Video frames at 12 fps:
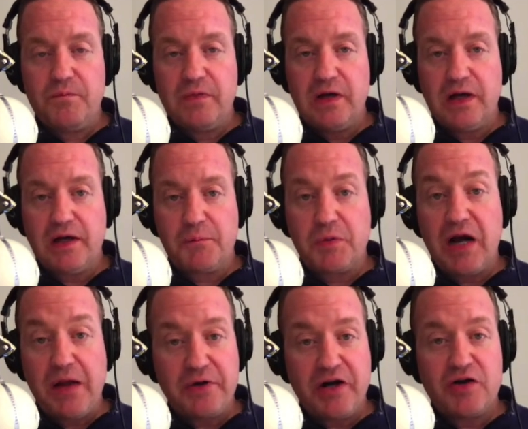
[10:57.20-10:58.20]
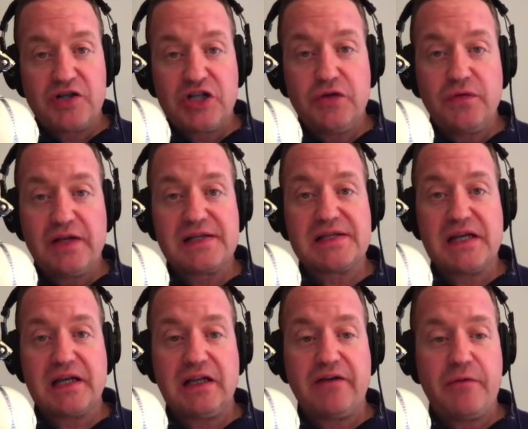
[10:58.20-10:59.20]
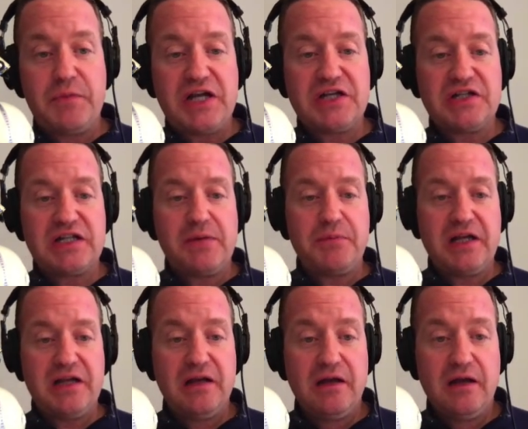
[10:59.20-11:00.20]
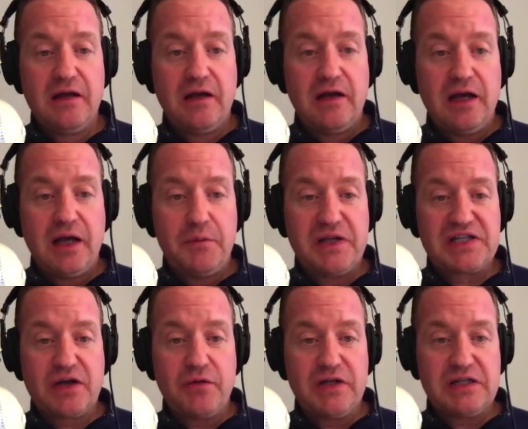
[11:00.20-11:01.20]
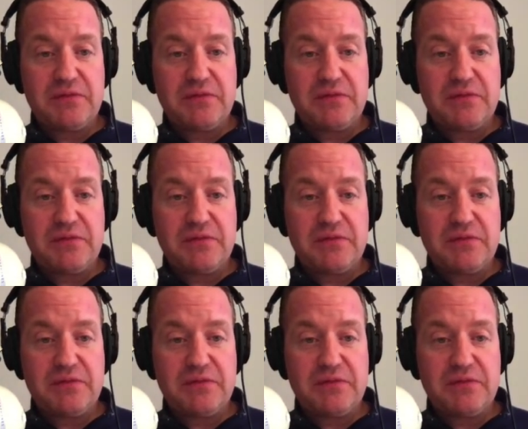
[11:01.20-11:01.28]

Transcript: parameter to this CloudFormation template. It's going to